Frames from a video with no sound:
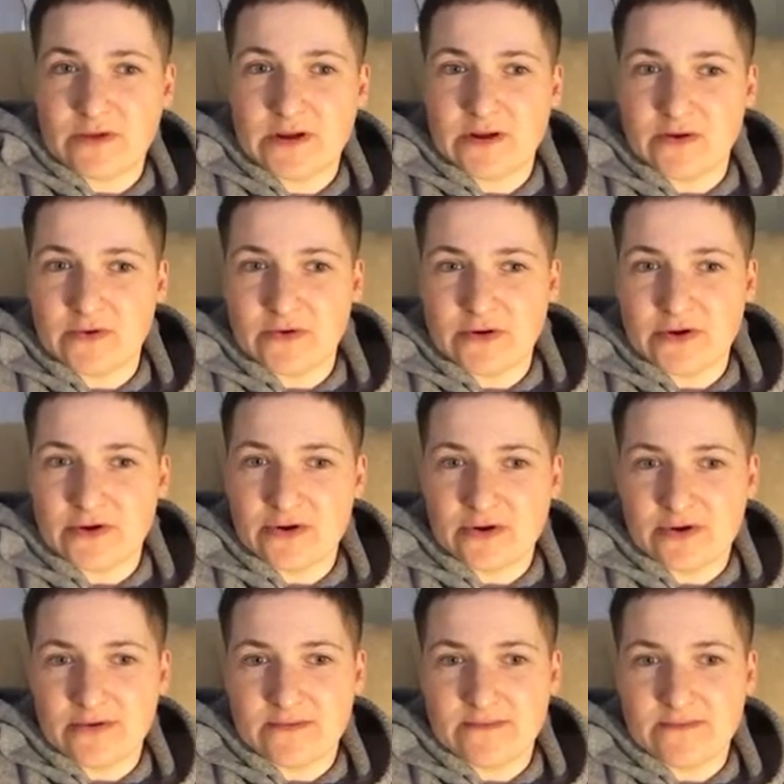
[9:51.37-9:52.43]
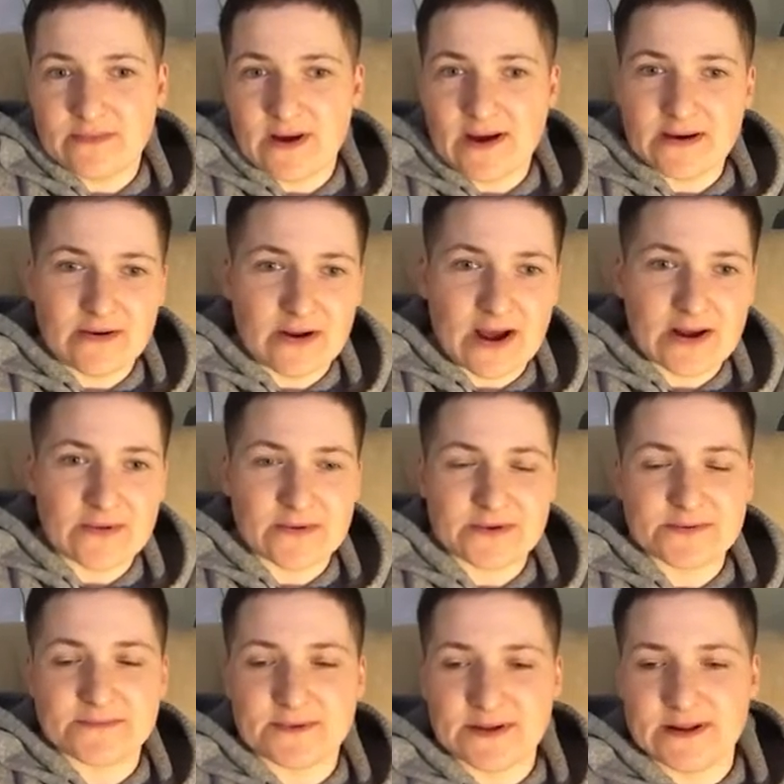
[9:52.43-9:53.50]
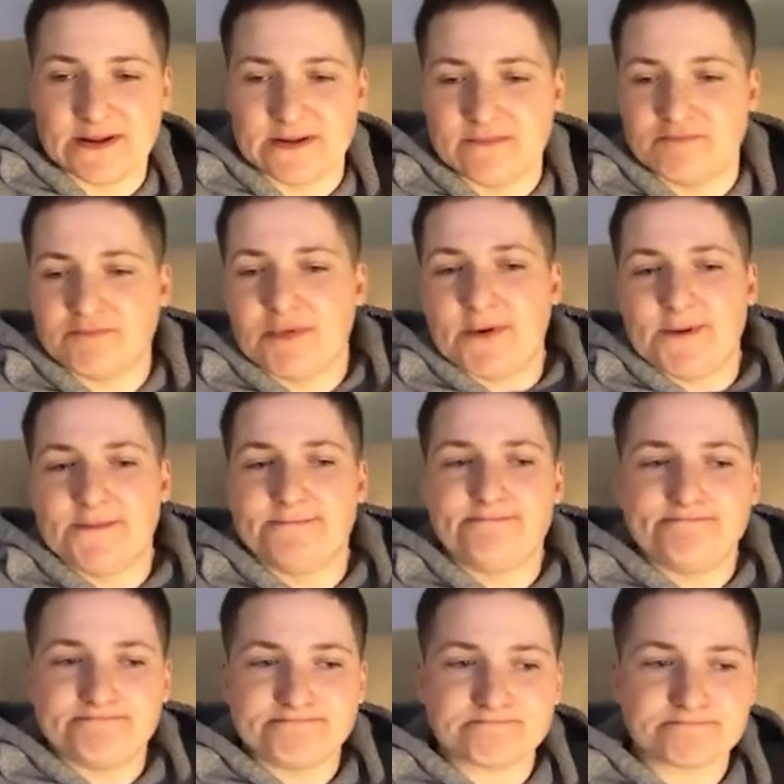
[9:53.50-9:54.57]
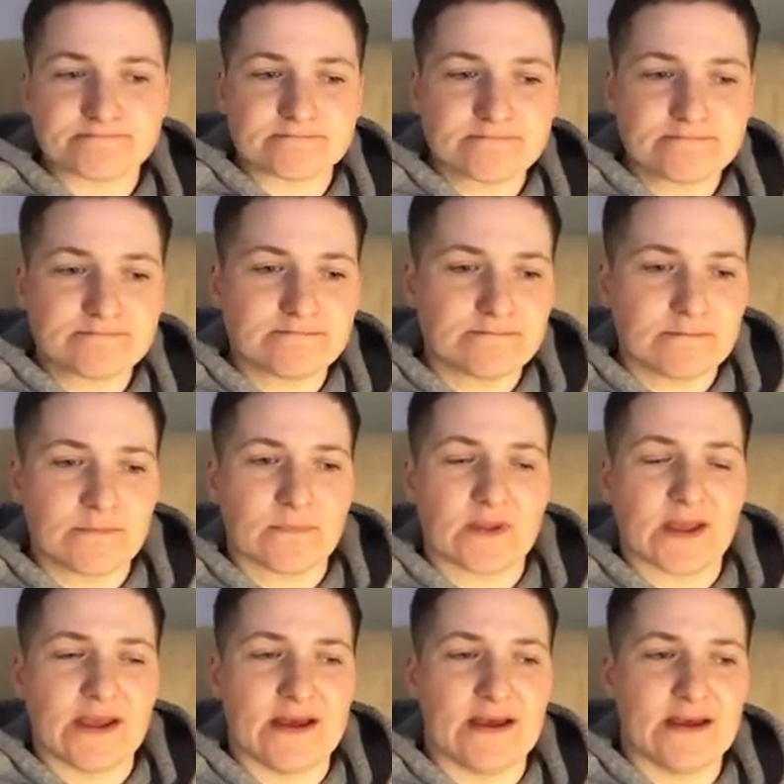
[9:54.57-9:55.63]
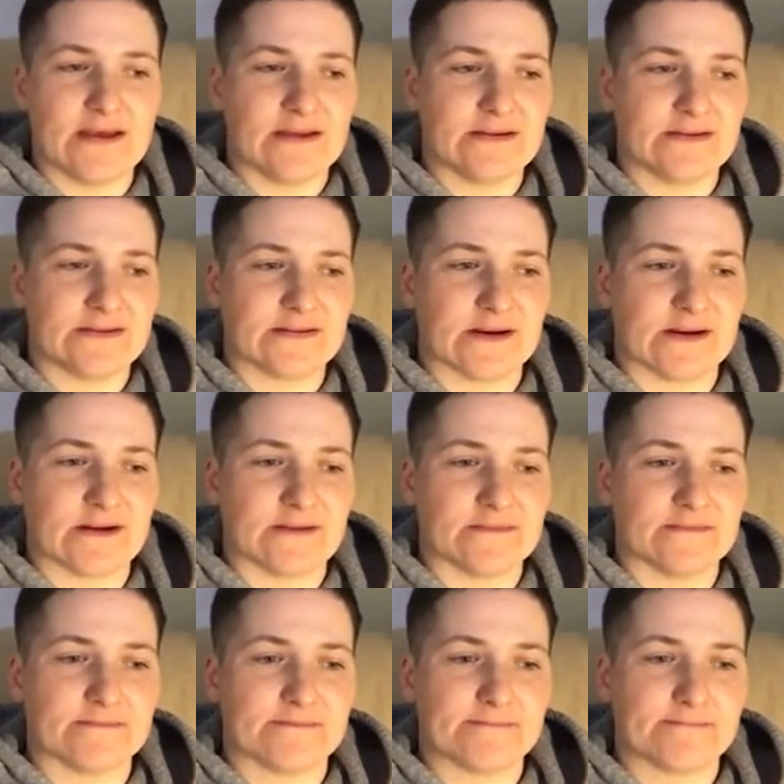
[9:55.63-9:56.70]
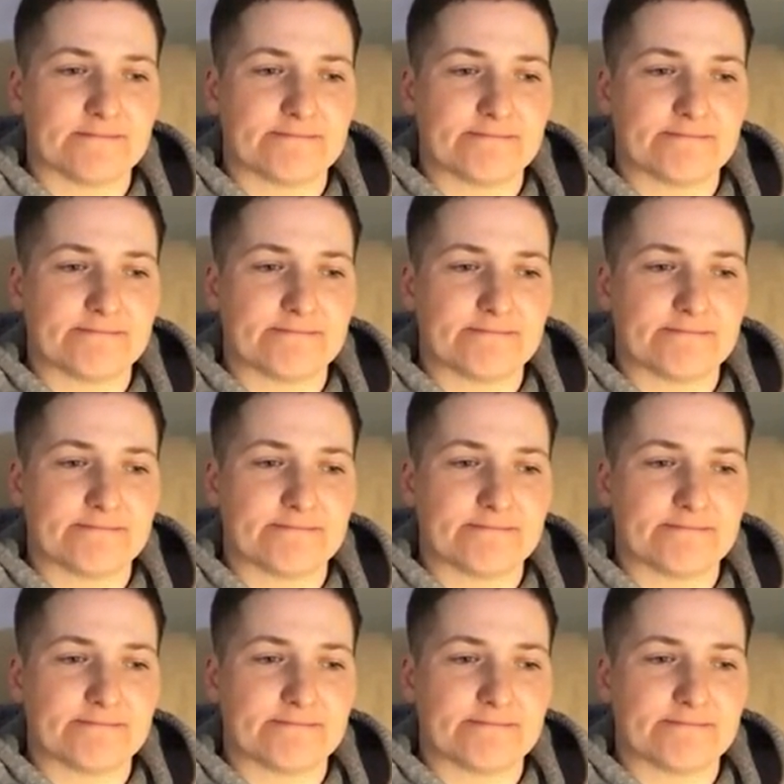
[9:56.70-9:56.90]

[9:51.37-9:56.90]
you know you, I don't know how to explain it but and um